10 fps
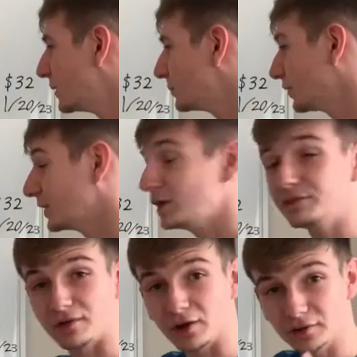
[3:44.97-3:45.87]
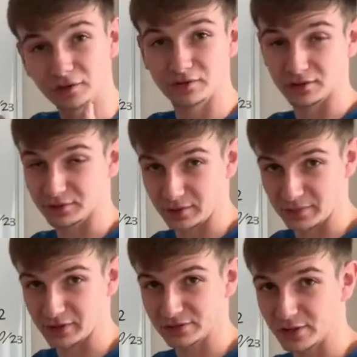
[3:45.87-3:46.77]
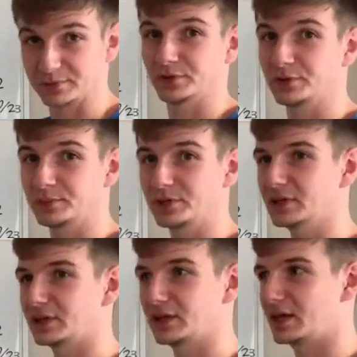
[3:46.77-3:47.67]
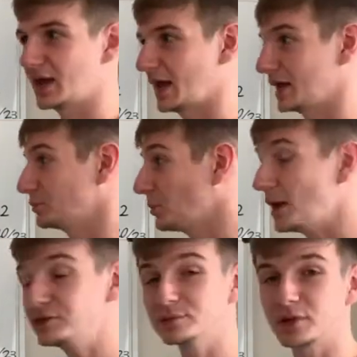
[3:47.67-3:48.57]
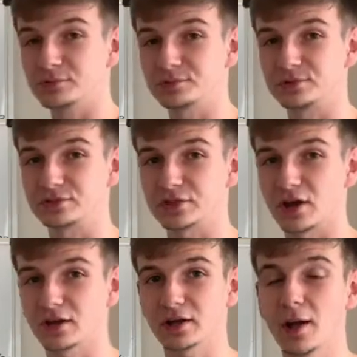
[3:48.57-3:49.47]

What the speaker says: But if volatility picks up a little bit and momentum comes with the stock,